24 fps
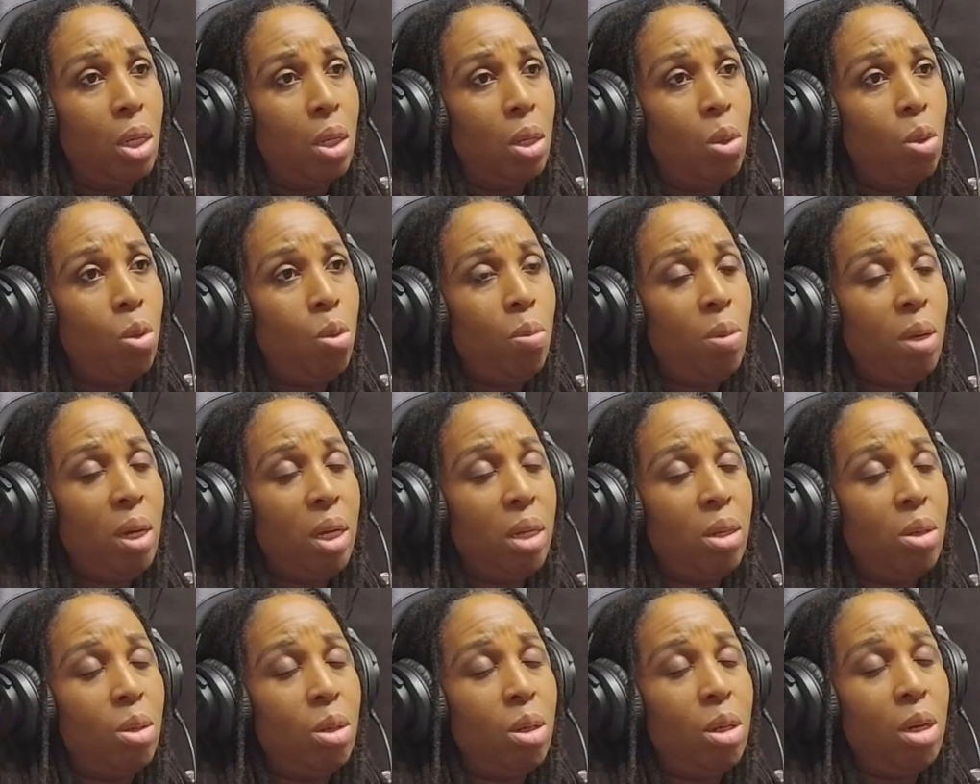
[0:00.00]
Oh my
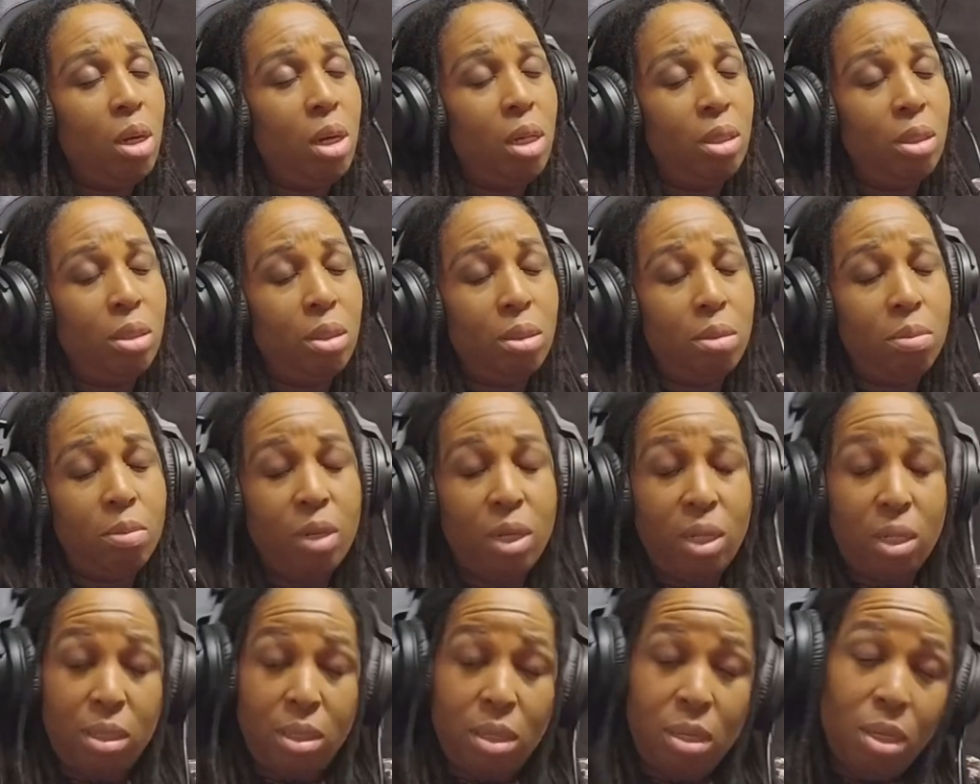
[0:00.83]
God! Oh
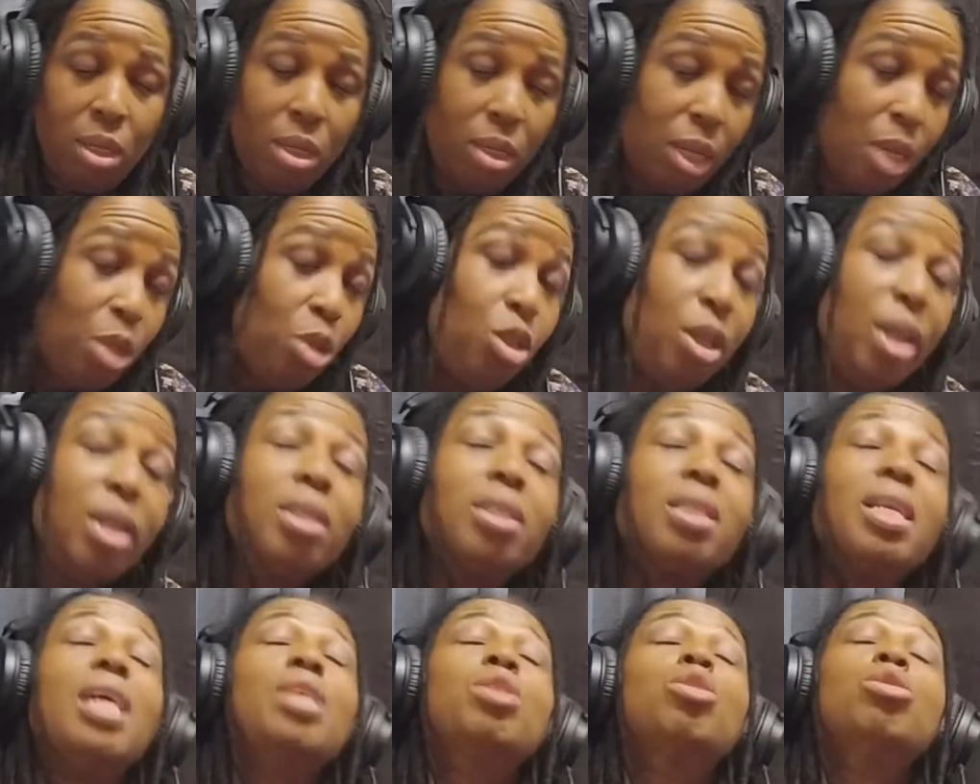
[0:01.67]
my God! Are you trying to
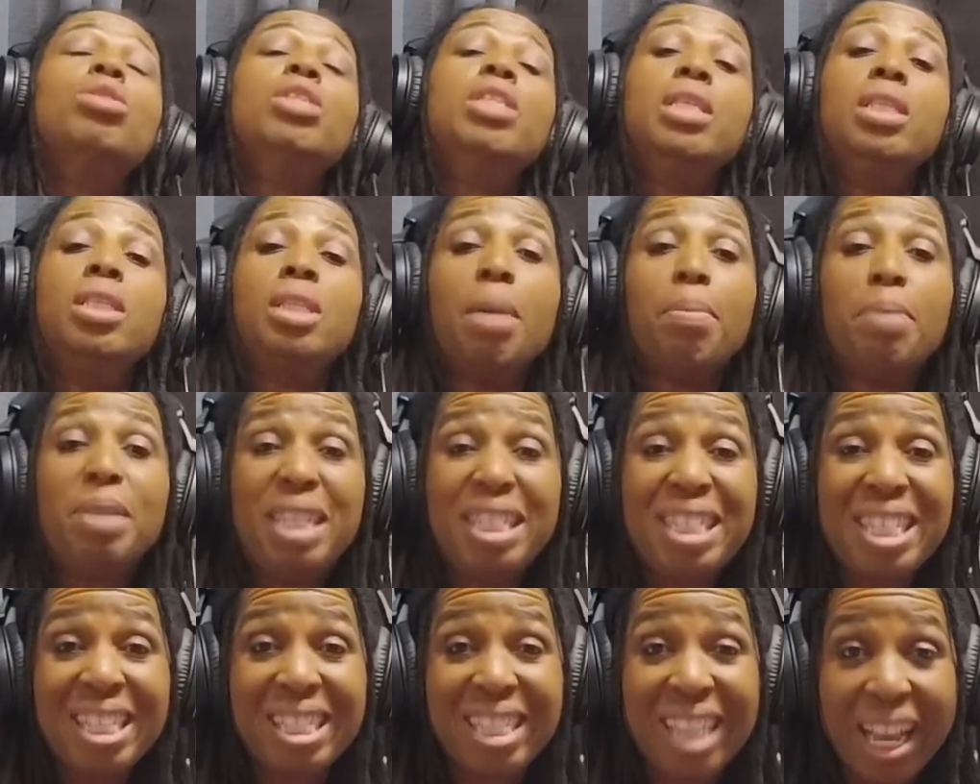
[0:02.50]
say I shouldn't eat? I mean,
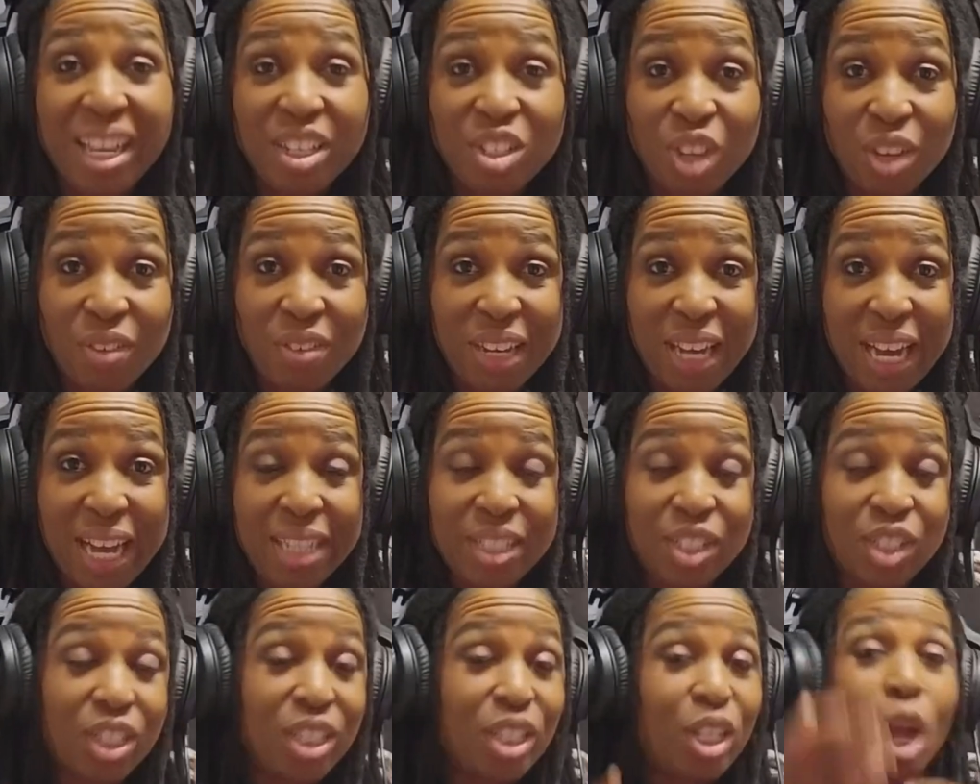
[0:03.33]
this is Thanksgiving,
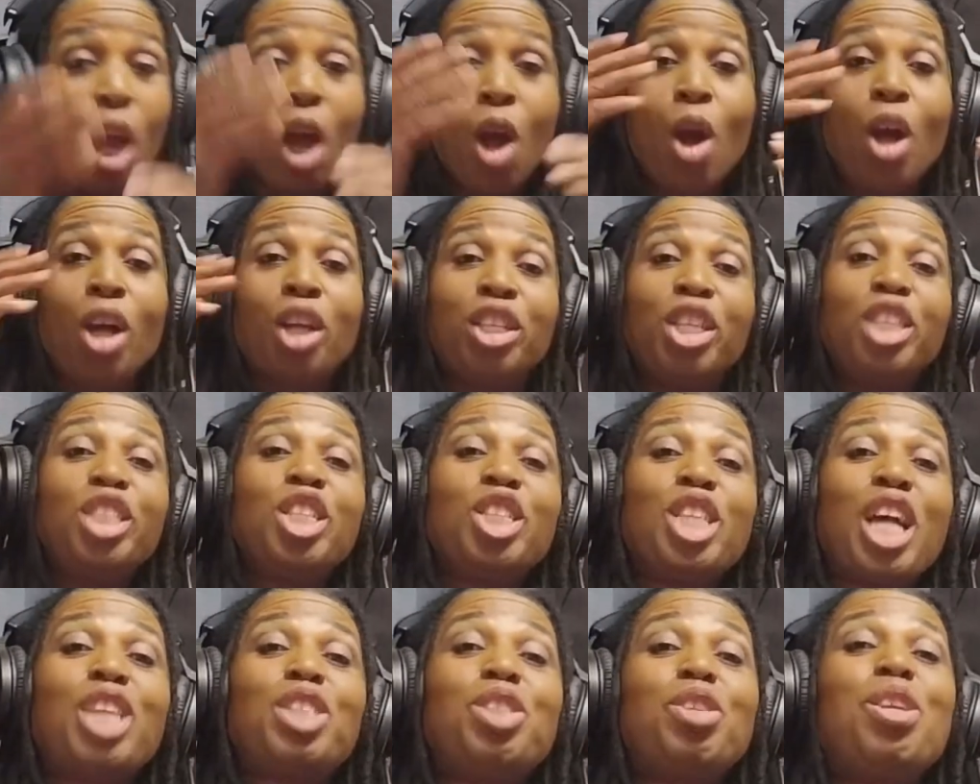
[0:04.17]
guys. This is
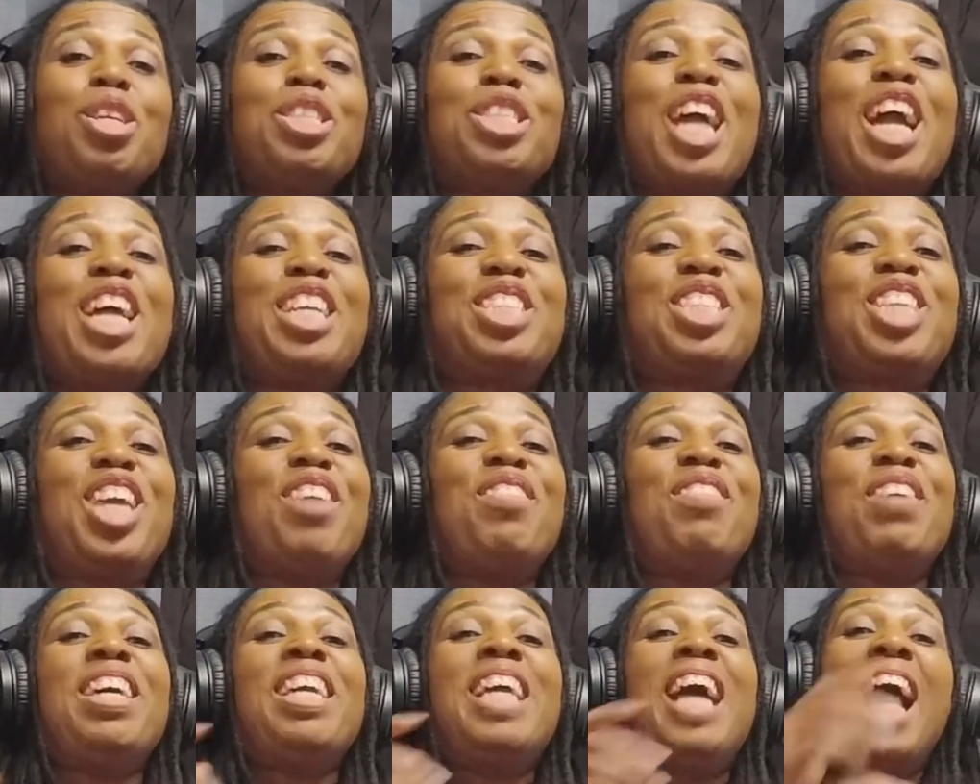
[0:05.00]
actually
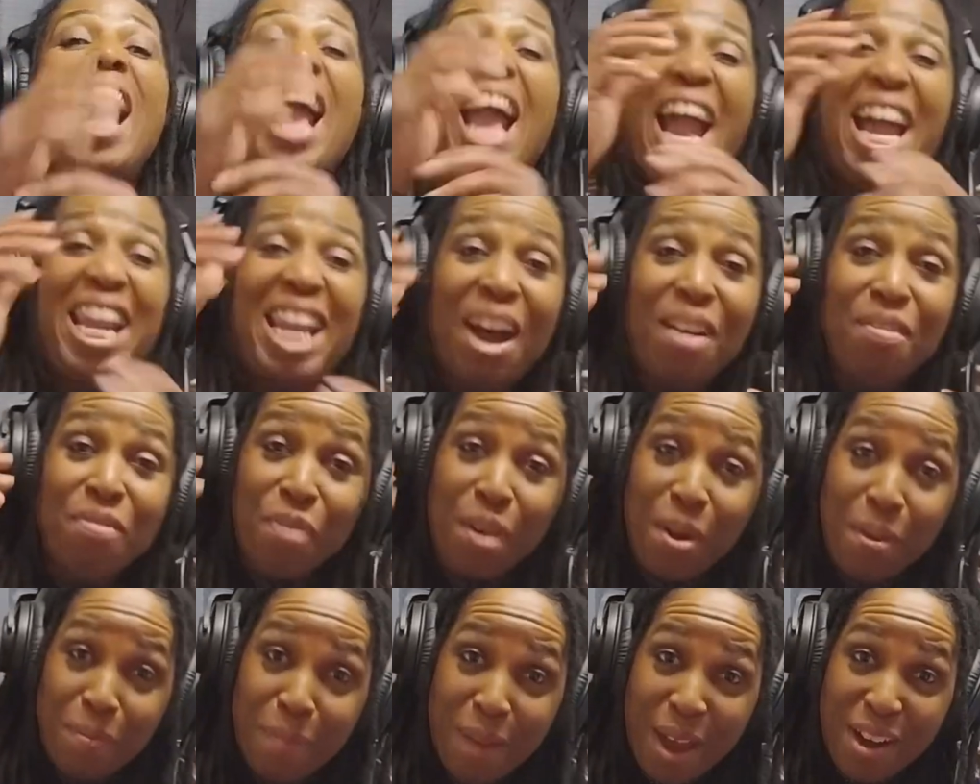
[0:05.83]
Thanksgiving, and I'm
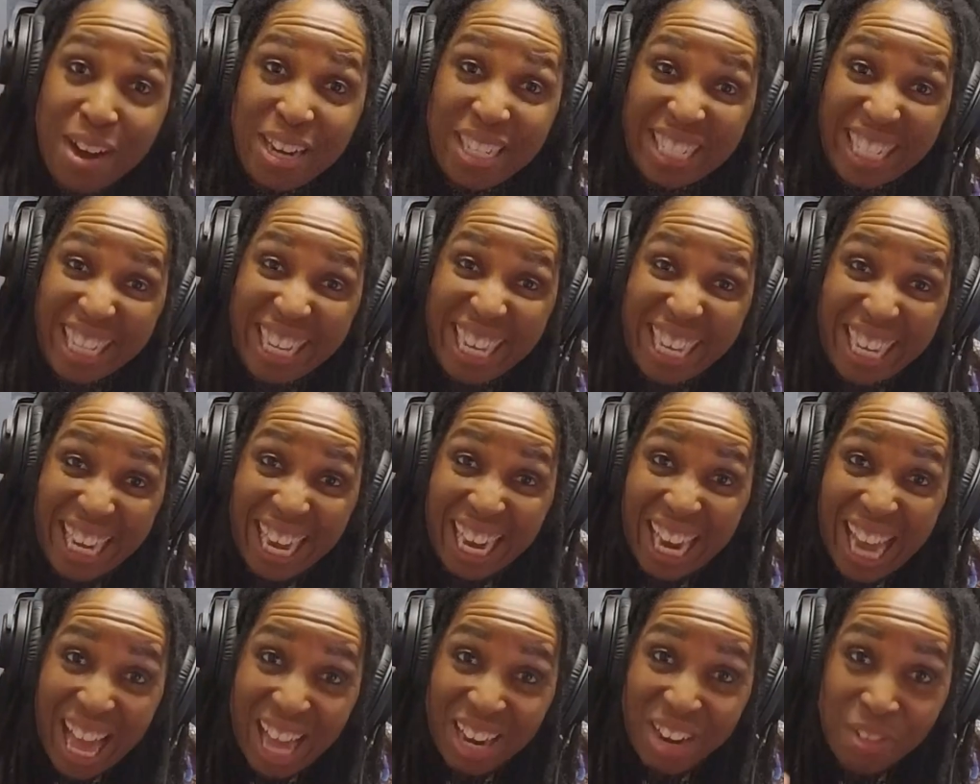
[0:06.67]
preparing to eat a
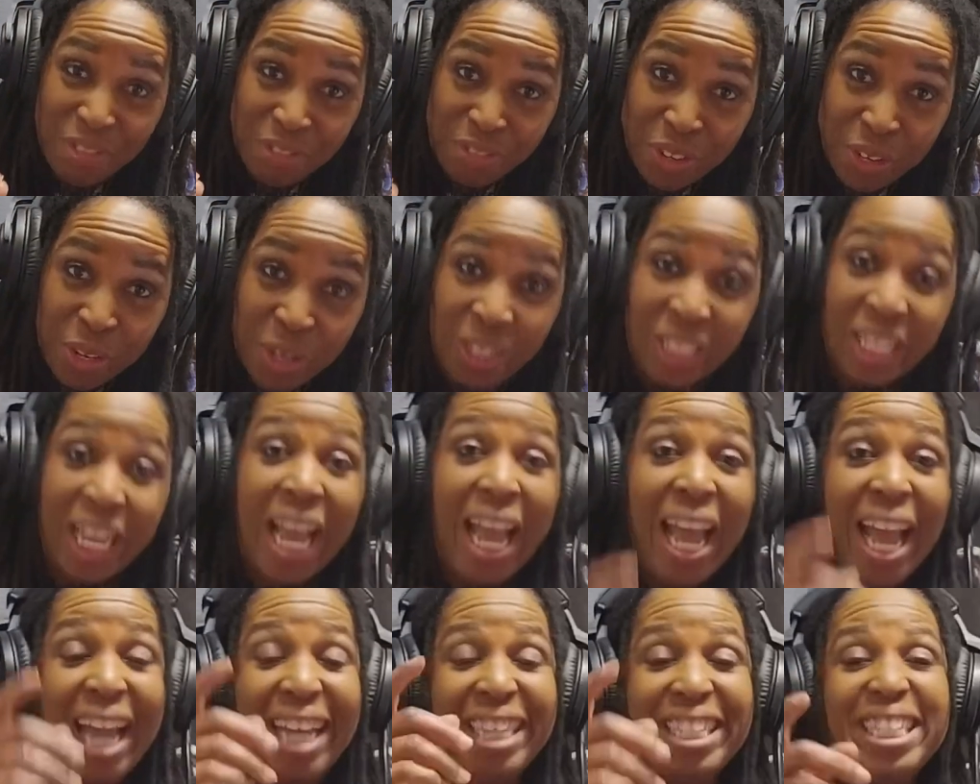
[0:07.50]
lot of food,
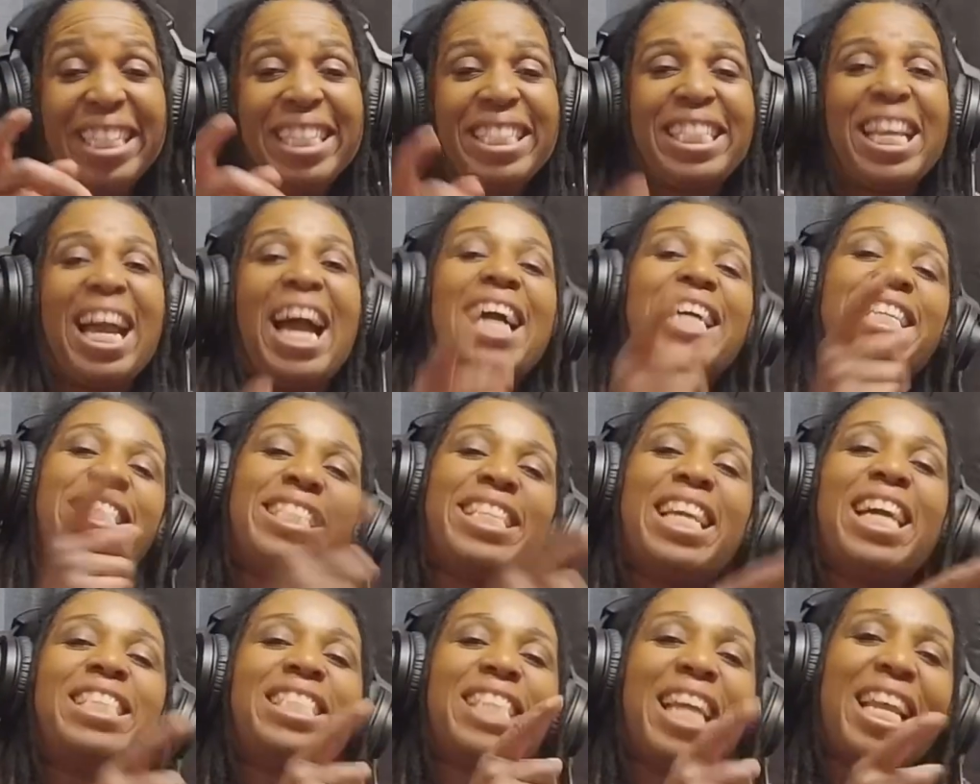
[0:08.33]
and this guy is
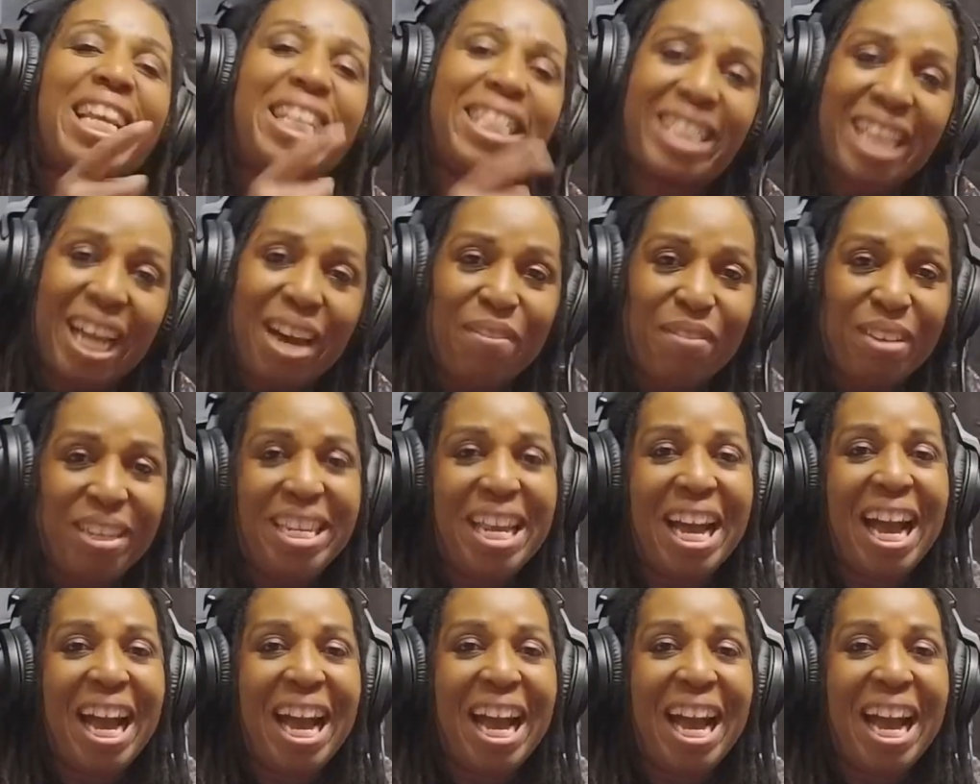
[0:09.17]
here trying to tell me.